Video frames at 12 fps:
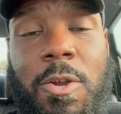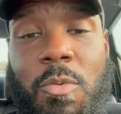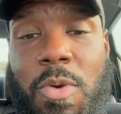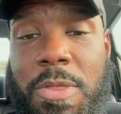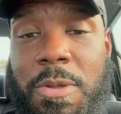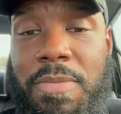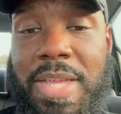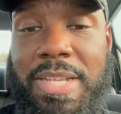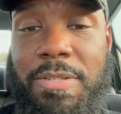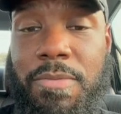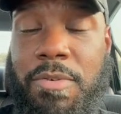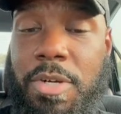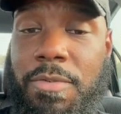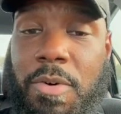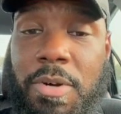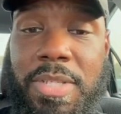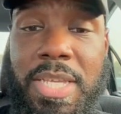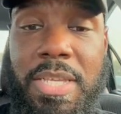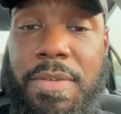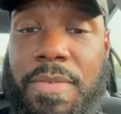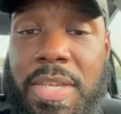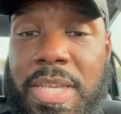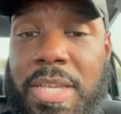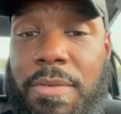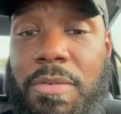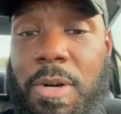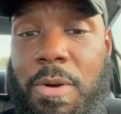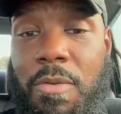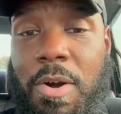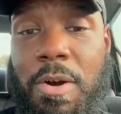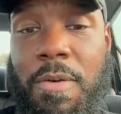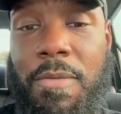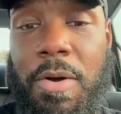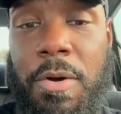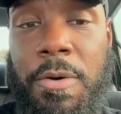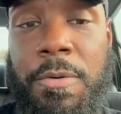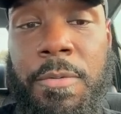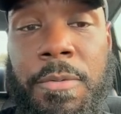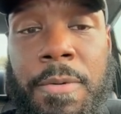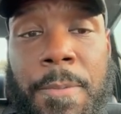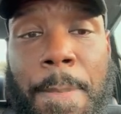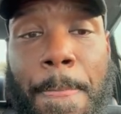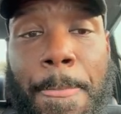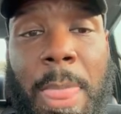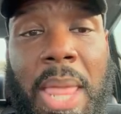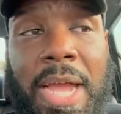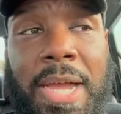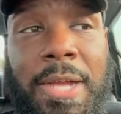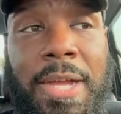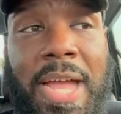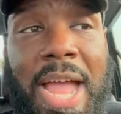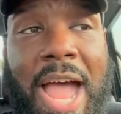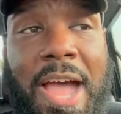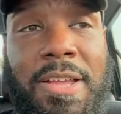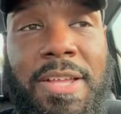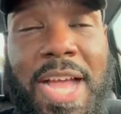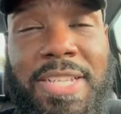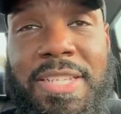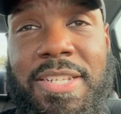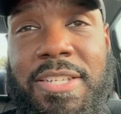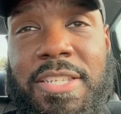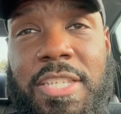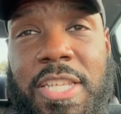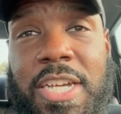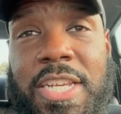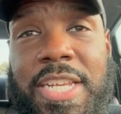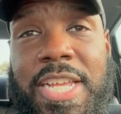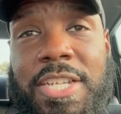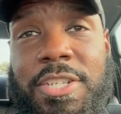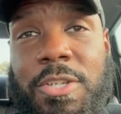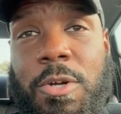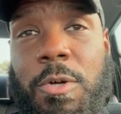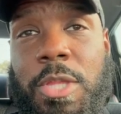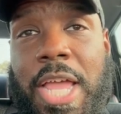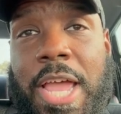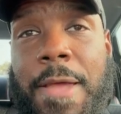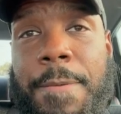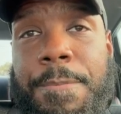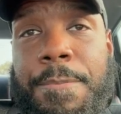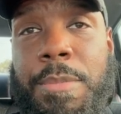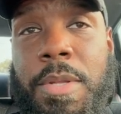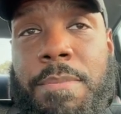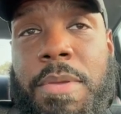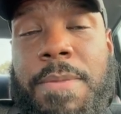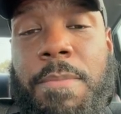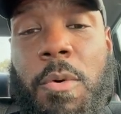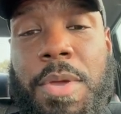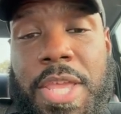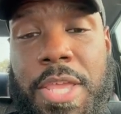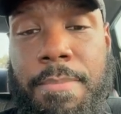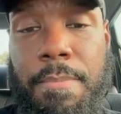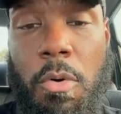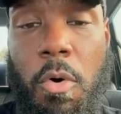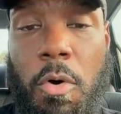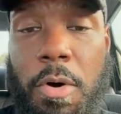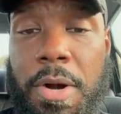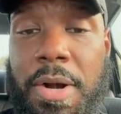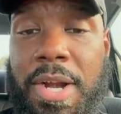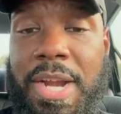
whether if that's in front of our TV, in front of our phone. Uh, I, I seen a study that showed that people eat more